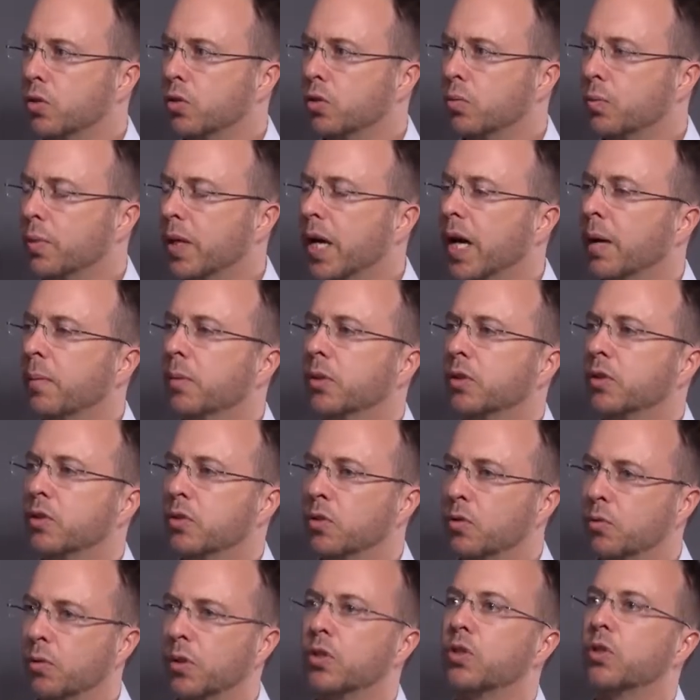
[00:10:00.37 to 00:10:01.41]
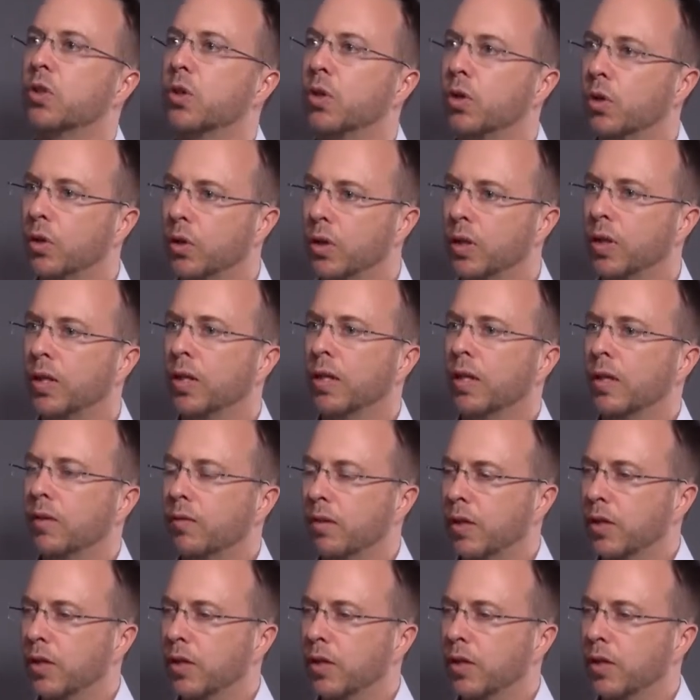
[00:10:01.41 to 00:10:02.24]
to be able to return